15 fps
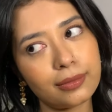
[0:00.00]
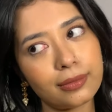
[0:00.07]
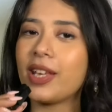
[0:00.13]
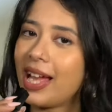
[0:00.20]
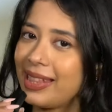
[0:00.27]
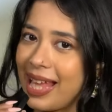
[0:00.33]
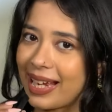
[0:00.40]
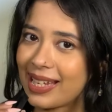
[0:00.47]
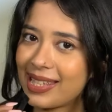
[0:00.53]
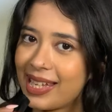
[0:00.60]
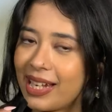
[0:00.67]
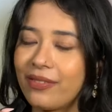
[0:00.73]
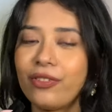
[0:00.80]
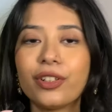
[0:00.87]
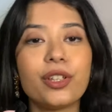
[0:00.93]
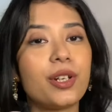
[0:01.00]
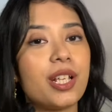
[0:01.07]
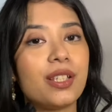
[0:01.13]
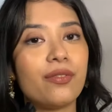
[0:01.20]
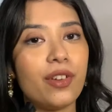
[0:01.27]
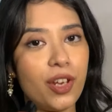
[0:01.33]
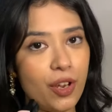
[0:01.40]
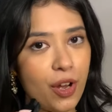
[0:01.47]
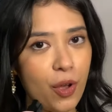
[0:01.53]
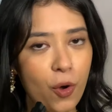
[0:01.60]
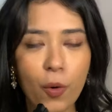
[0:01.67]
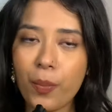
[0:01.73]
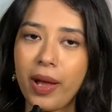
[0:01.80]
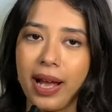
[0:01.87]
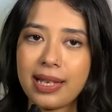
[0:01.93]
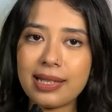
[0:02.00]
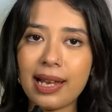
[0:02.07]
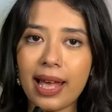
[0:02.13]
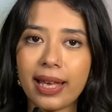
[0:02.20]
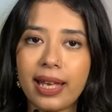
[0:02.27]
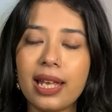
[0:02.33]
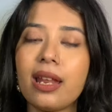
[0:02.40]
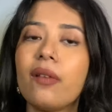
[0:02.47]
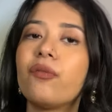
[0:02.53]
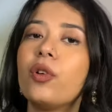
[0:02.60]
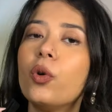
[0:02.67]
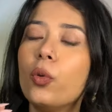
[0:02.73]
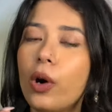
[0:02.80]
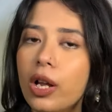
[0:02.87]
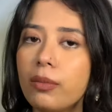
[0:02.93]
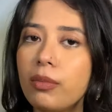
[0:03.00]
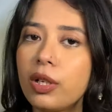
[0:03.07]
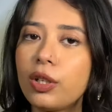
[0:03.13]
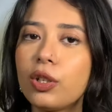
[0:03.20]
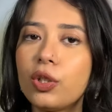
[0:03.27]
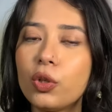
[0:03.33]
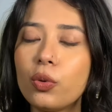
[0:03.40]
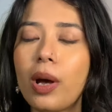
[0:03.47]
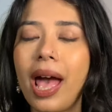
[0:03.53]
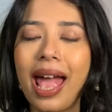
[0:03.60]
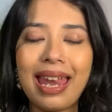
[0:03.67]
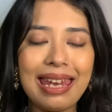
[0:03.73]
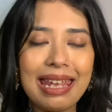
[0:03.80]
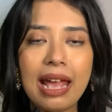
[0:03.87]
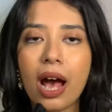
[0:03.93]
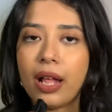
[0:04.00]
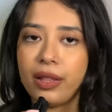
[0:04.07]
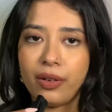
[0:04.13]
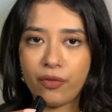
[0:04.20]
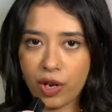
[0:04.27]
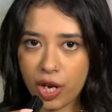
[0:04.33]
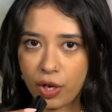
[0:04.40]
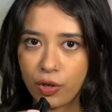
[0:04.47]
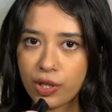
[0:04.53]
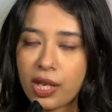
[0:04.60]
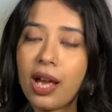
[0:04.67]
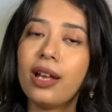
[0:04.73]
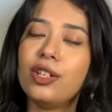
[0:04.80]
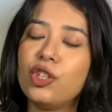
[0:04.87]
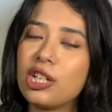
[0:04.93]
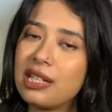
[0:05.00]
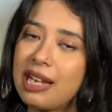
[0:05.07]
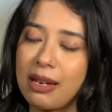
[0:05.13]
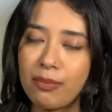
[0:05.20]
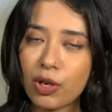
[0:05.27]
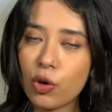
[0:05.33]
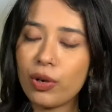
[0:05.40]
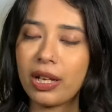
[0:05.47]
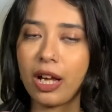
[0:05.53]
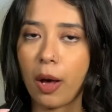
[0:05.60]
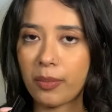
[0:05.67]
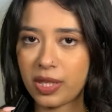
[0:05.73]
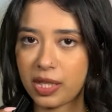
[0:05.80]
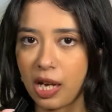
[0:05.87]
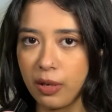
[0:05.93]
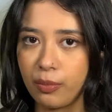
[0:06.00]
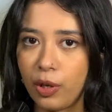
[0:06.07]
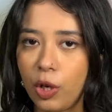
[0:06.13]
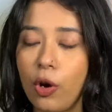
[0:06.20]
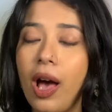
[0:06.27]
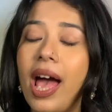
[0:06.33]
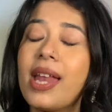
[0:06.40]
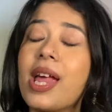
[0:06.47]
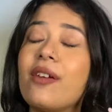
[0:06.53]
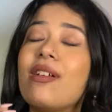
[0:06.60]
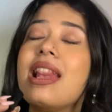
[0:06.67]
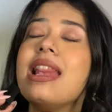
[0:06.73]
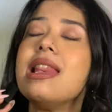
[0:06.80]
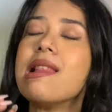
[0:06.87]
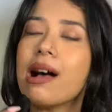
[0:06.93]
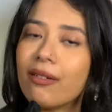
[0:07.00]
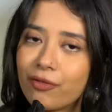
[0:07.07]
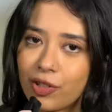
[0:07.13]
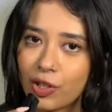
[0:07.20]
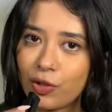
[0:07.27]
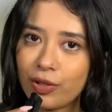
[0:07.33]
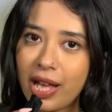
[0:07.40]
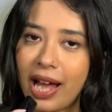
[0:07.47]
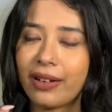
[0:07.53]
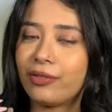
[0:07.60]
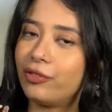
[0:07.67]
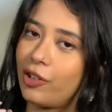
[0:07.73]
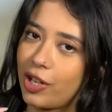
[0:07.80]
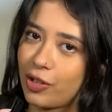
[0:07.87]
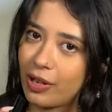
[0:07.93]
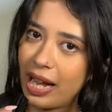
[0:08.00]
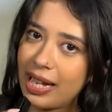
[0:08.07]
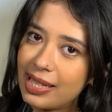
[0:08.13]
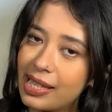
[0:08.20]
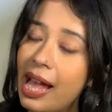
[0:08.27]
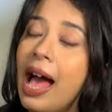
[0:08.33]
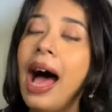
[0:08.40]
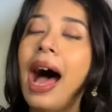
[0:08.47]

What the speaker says: So yeah, that is it for this video, and I hope you guys like it. If you want me to do any other videos, just let me know in the comments down below, and I will love to do that for you guys.